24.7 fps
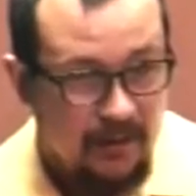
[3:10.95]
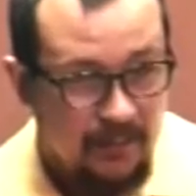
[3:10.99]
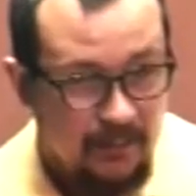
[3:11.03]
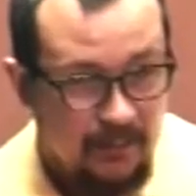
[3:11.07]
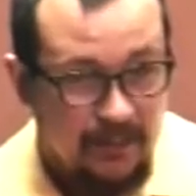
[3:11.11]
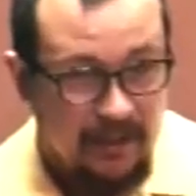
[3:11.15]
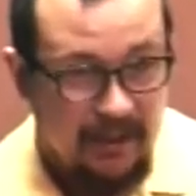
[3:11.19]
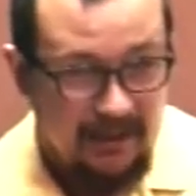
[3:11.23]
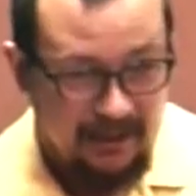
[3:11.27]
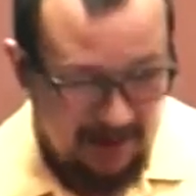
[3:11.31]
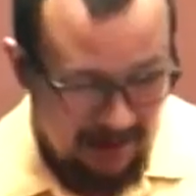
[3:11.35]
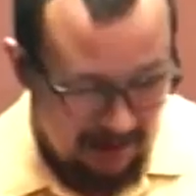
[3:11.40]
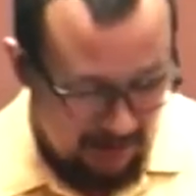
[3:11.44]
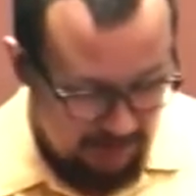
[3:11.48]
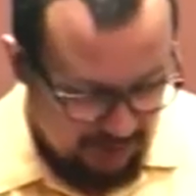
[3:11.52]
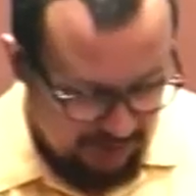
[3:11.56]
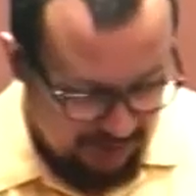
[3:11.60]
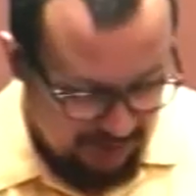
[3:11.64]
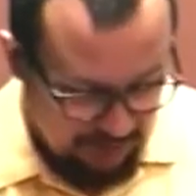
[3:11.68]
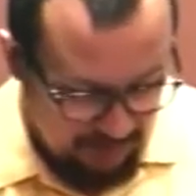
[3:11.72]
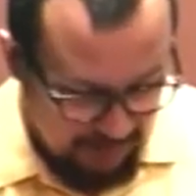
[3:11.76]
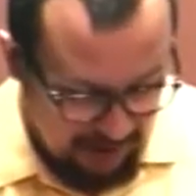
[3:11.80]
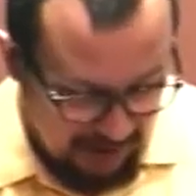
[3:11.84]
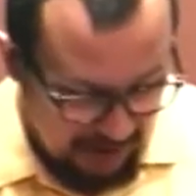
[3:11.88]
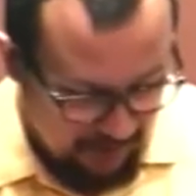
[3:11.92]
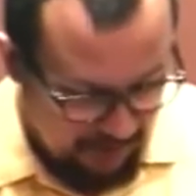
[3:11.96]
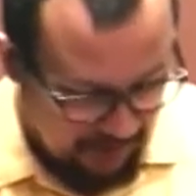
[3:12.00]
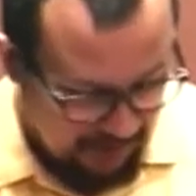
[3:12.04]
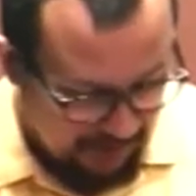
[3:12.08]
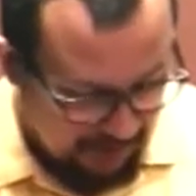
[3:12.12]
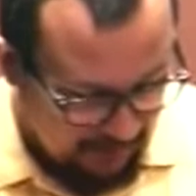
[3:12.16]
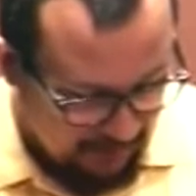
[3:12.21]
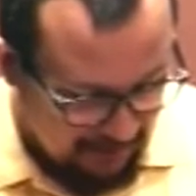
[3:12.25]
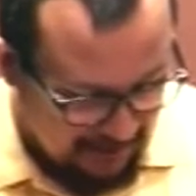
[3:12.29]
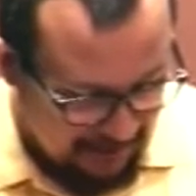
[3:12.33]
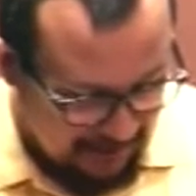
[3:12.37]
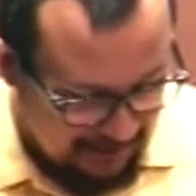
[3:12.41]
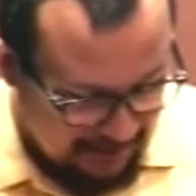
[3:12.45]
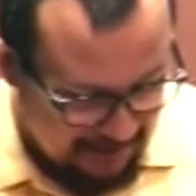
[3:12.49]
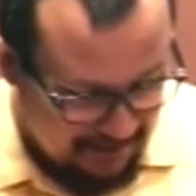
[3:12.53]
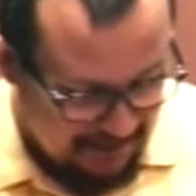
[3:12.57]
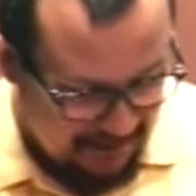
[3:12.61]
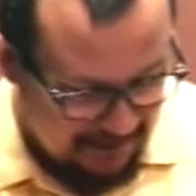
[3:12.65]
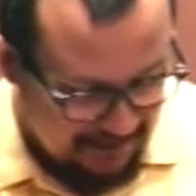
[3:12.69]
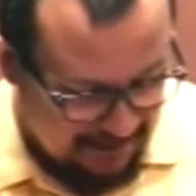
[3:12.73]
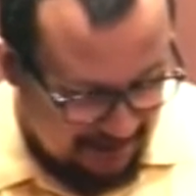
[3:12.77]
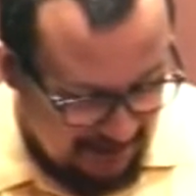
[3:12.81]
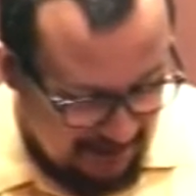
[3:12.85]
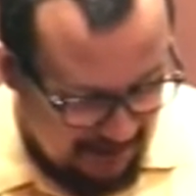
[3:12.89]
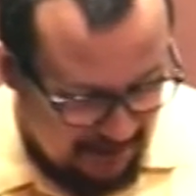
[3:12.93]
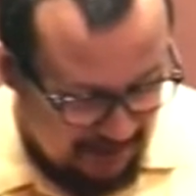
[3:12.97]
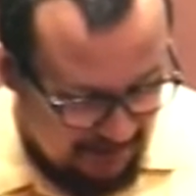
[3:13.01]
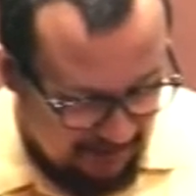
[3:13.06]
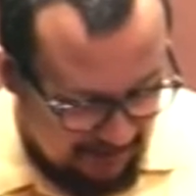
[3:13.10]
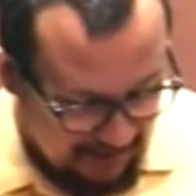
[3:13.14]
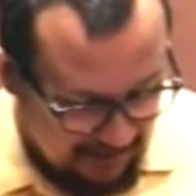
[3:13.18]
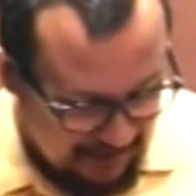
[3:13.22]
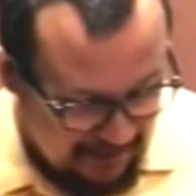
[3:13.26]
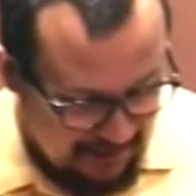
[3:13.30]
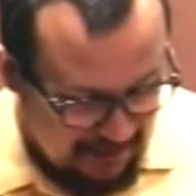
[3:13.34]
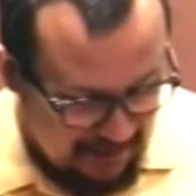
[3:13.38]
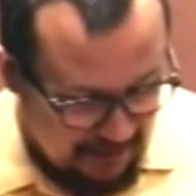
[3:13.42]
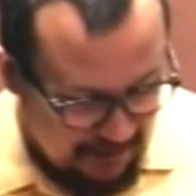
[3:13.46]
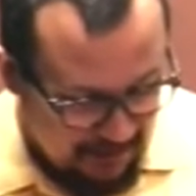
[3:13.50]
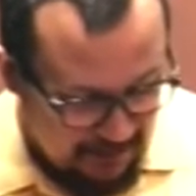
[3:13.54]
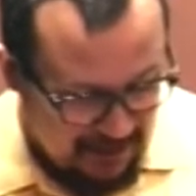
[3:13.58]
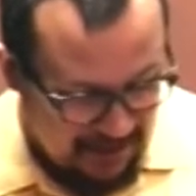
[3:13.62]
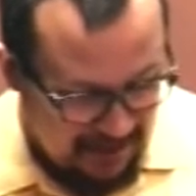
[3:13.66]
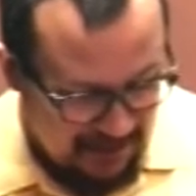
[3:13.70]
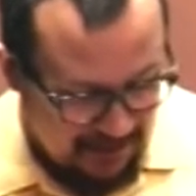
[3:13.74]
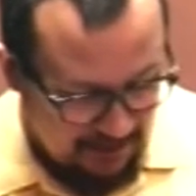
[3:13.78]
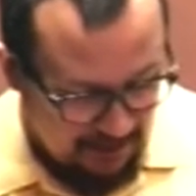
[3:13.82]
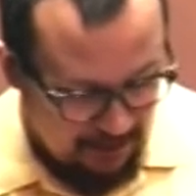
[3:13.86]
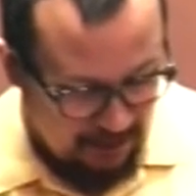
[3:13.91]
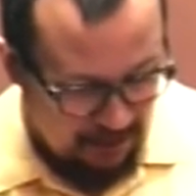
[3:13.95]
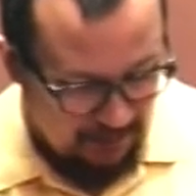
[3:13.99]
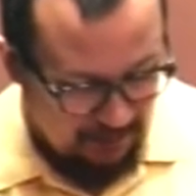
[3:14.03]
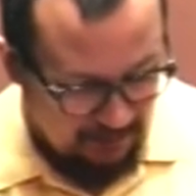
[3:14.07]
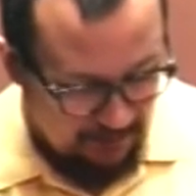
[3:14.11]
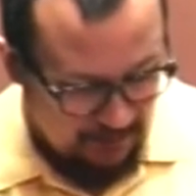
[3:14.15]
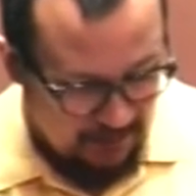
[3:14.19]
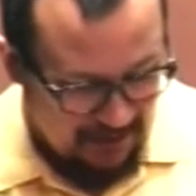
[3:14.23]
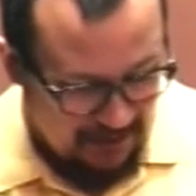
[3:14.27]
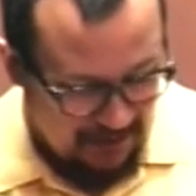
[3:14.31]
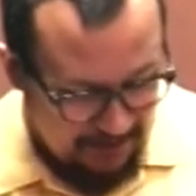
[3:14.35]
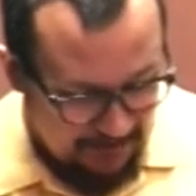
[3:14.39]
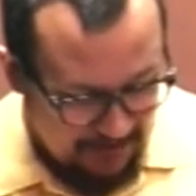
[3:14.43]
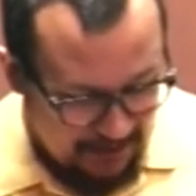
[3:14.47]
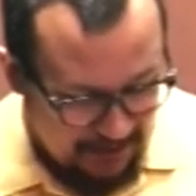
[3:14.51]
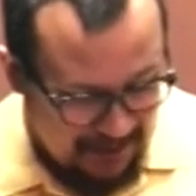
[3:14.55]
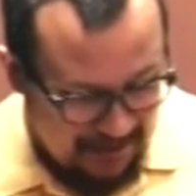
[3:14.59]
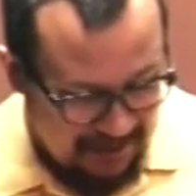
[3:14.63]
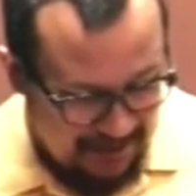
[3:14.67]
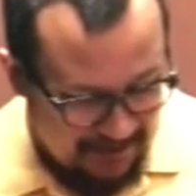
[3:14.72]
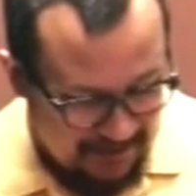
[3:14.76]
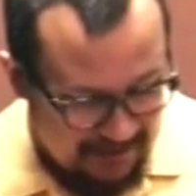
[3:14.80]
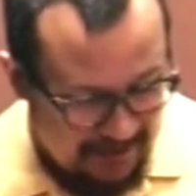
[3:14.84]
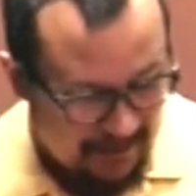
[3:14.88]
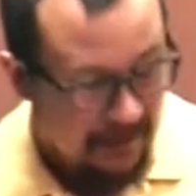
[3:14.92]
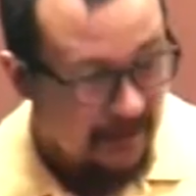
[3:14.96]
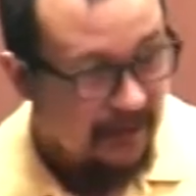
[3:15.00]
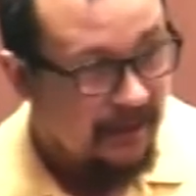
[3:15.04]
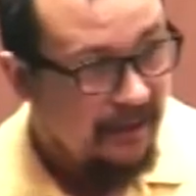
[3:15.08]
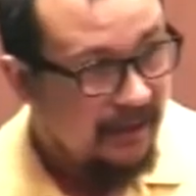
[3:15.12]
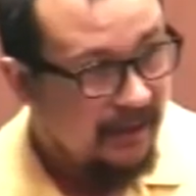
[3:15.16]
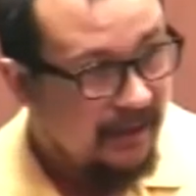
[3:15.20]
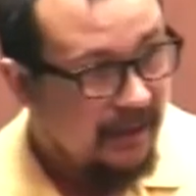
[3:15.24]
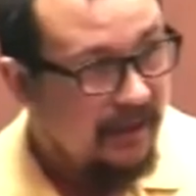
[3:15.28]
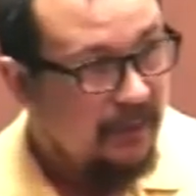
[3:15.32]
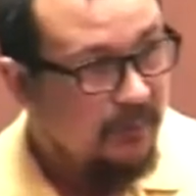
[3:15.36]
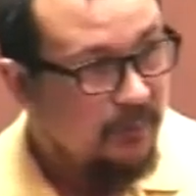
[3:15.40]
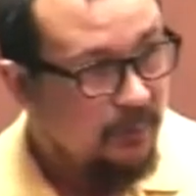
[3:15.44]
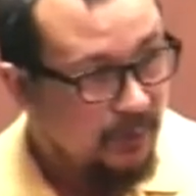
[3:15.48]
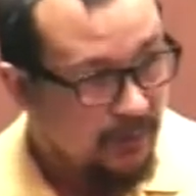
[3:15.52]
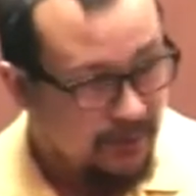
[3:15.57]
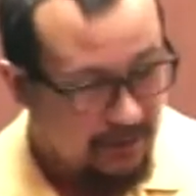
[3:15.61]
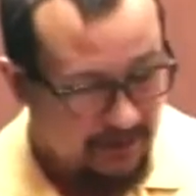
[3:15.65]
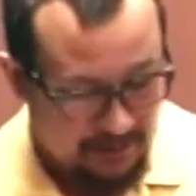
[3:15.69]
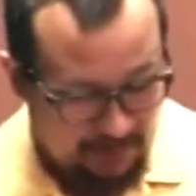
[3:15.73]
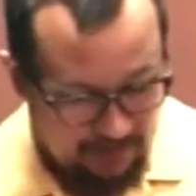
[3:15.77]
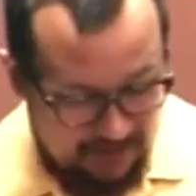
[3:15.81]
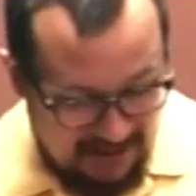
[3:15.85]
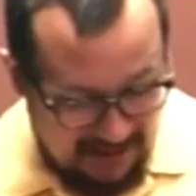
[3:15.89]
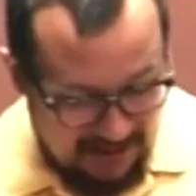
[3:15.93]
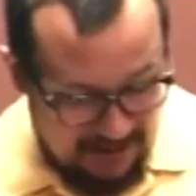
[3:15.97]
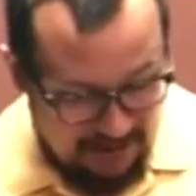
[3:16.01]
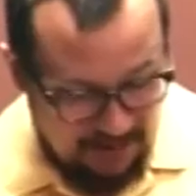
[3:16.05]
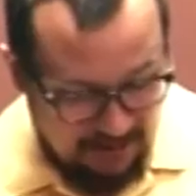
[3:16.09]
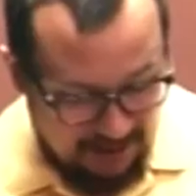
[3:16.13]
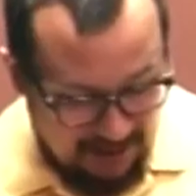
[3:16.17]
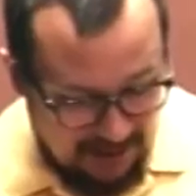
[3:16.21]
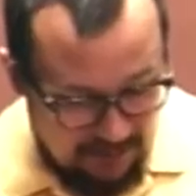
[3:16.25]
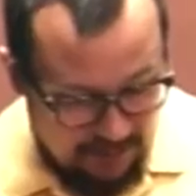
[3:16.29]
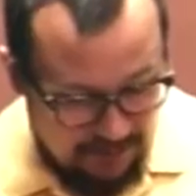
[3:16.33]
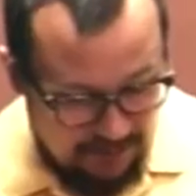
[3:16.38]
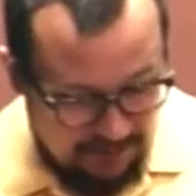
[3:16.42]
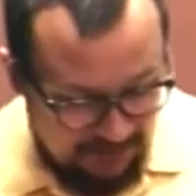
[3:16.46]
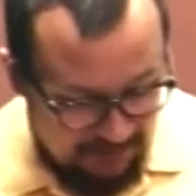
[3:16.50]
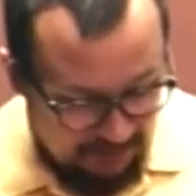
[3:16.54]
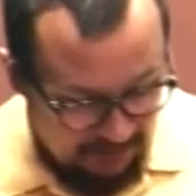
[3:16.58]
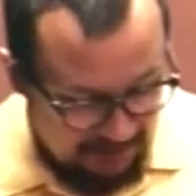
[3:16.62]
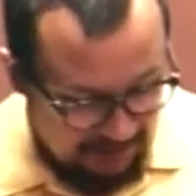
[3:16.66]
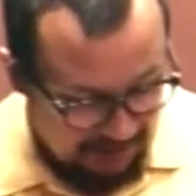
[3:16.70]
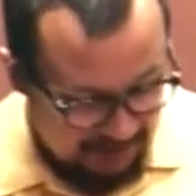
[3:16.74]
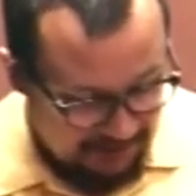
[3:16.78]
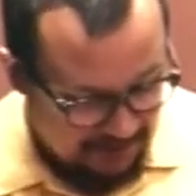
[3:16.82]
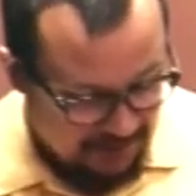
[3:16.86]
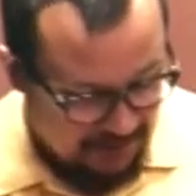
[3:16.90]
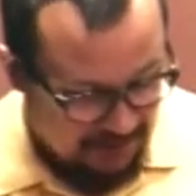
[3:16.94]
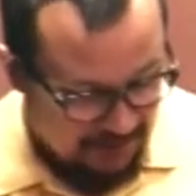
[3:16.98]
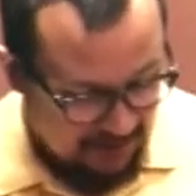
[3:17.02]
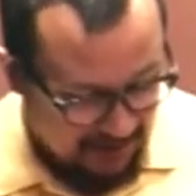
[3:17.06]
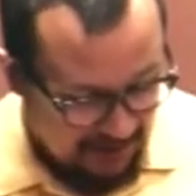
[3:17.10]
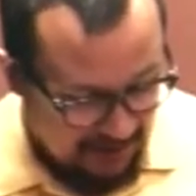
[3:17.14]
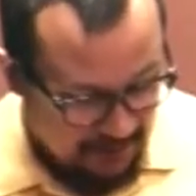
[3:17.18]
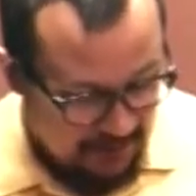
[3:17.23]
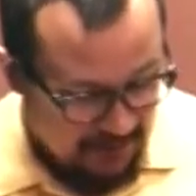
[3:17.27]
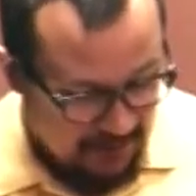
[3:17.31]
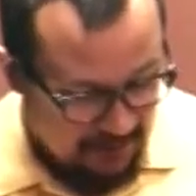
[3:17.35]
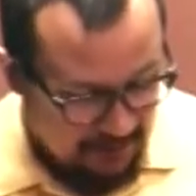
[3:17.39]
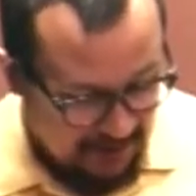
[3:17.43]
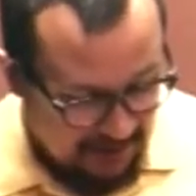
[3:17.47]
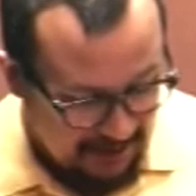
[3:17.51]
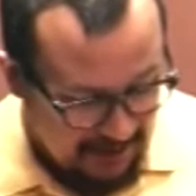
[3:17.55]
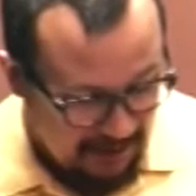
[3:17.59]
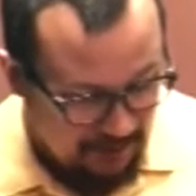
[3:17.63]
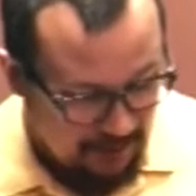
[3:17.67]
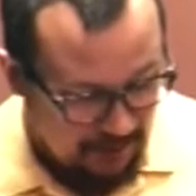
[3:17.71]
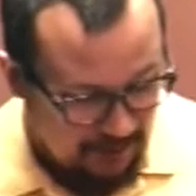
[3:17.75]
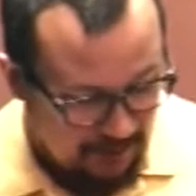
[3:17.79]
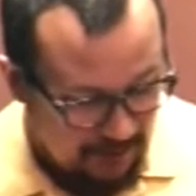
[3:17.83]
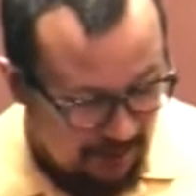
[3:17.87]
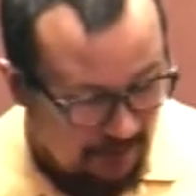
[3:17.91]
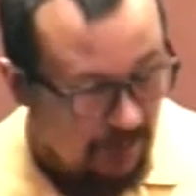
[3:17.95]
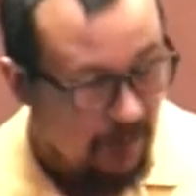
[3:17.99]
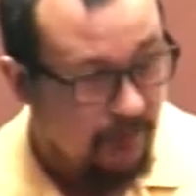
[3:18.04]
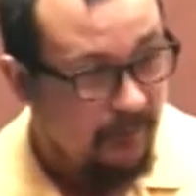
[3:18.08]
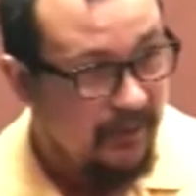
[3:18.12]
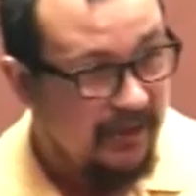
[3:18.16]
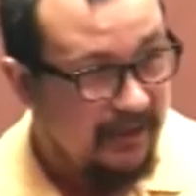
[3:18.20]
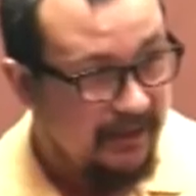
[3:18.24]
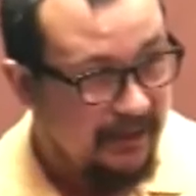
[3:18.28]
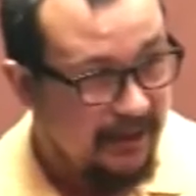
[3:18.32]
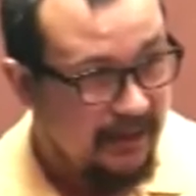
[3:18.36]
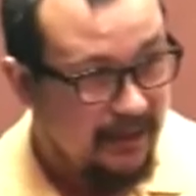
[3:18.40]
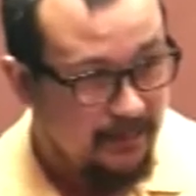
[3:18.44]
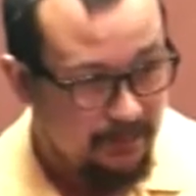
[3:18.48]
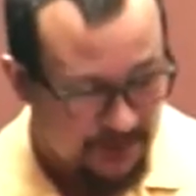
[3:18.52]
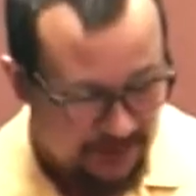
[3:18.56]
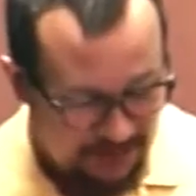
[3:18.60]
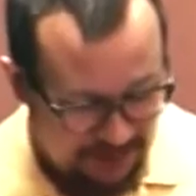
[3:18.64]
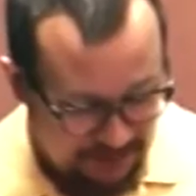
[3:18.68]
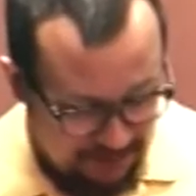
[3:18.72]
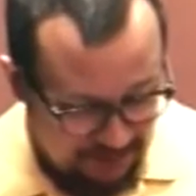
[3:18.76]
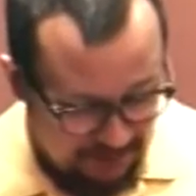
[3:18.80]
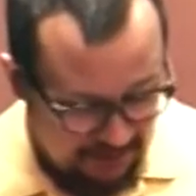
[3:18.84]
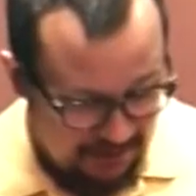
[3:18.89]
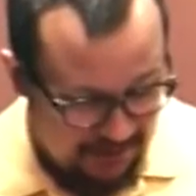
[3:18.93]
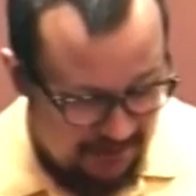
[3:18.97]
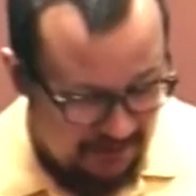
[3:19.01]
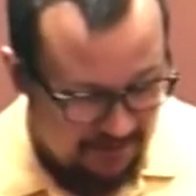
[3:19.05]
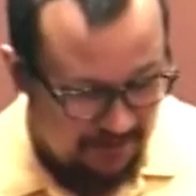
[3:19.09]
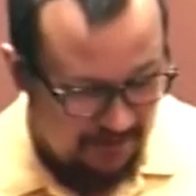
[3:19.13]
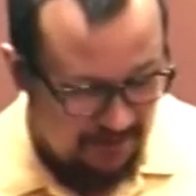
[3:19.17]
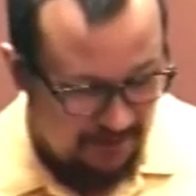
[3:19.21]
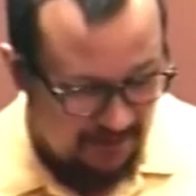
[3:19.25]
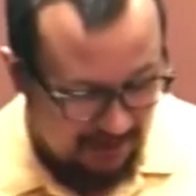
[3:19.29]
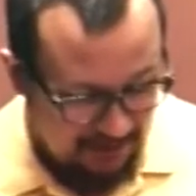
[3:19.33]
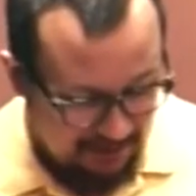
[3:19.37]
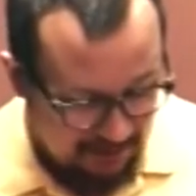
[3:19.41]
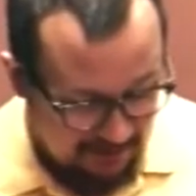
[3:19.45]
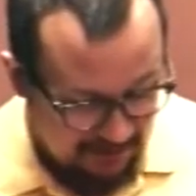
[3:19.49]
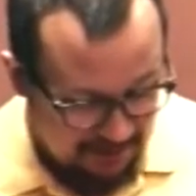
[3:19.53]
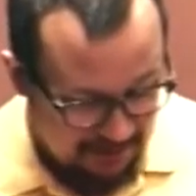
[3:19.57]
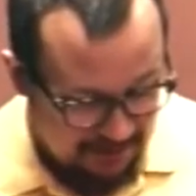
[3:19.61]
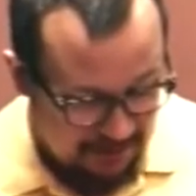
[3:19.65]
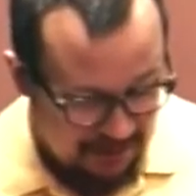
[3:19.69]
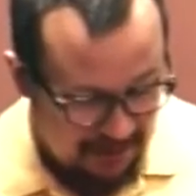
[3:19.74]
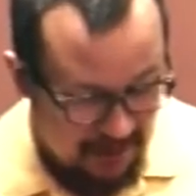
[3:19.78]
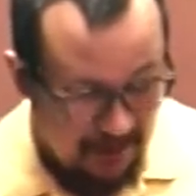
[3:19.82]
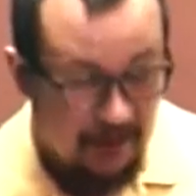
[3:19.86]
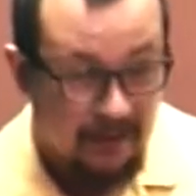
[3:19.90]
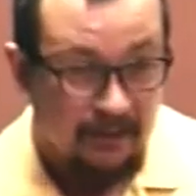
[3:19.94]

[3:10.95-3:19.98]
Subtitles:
My neighbor's property rights does not grant them power over my pets any more than my property rights grant me power over my neighbor's choice of cars,